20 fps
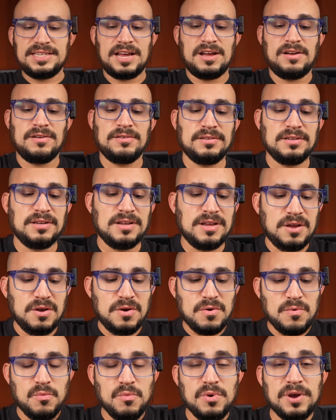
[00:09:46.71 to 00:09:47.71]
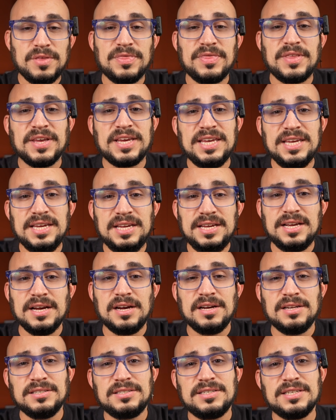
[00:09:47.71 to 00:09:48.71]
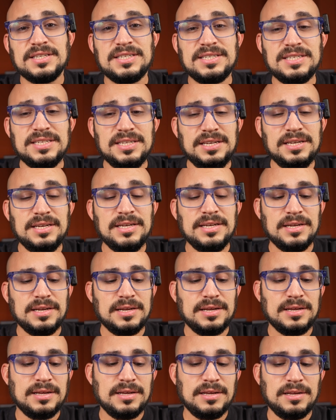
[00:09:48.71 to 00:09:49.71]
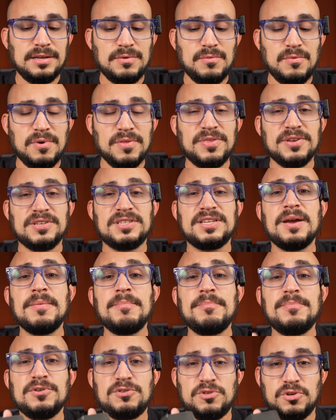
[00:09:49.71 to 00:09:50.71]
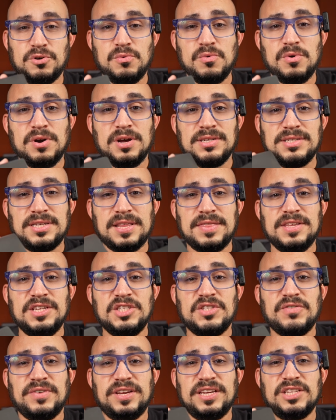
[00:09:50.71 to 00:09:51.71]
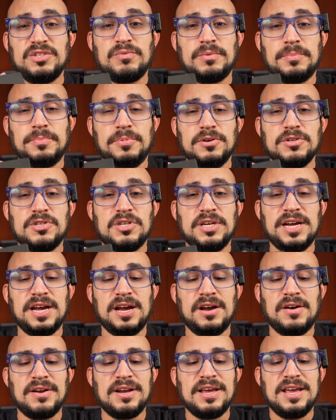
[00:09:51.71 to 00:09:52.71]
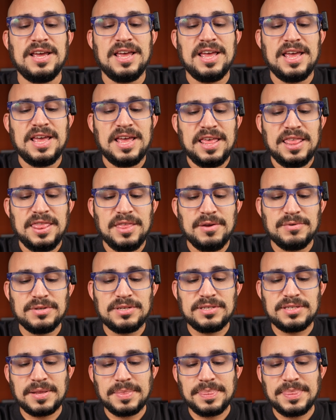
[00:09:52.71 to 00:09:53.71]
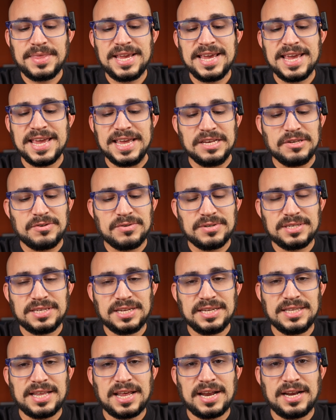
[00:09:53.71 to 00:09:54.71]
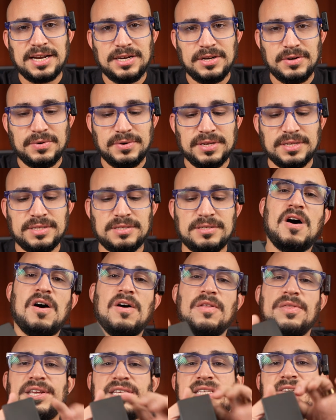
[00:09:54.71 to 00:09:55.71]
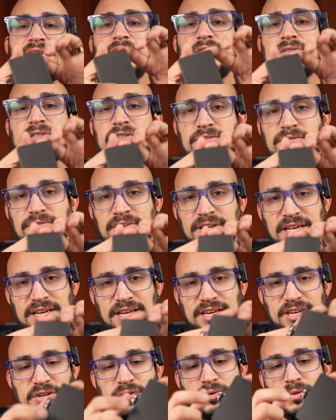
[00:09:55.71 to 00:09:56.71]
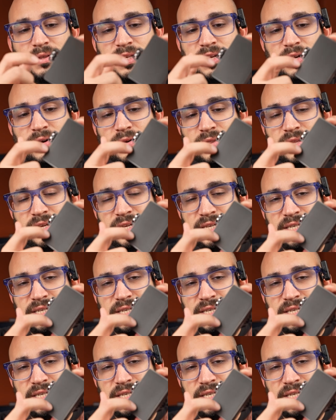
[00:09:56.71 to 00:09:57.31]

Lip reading: out with the heat gun to see what the temperature was that these fans were pushing out, there was something interesting that I noticed. On the Tilta fan, you literally